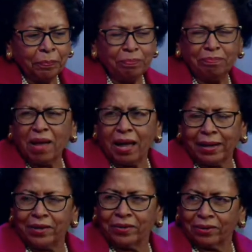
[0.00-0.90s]

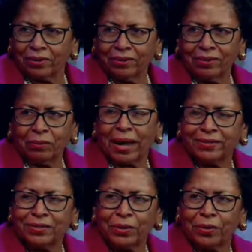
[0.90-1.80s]
minor, what I
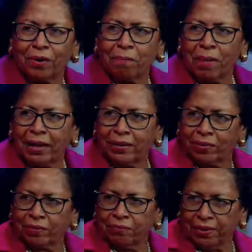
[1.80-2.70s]
considered a
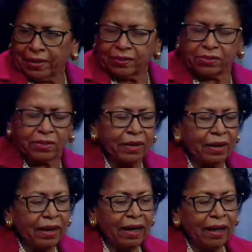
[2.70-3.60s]
minor offense.
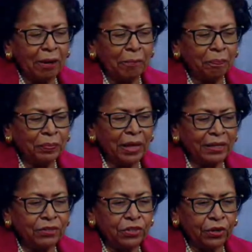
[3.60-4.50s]
Um,
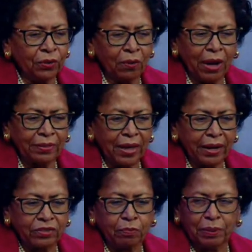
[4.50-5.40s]
and so, and that
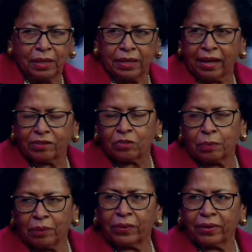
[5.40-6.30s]
is being
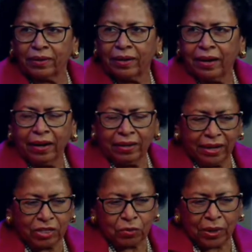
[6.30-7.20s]
outspoken. And
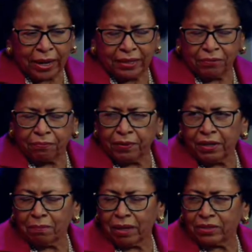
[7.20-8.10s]
that's why I
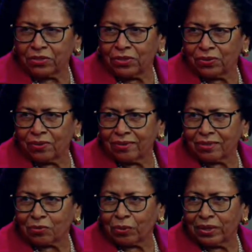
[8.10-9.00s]
defend my
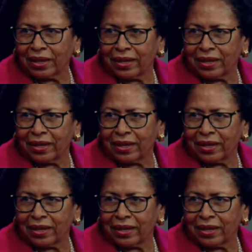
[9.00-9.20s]
students when they